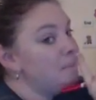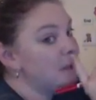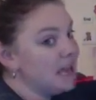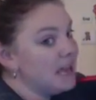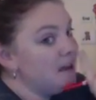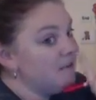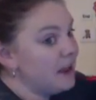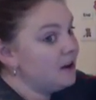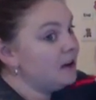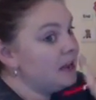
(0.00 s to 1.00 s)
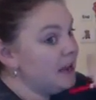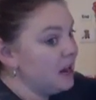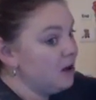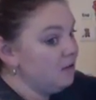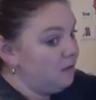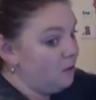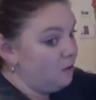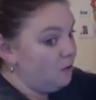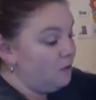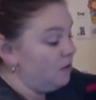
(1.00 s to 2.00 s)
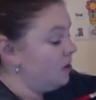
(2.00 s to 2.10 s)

Be very careful,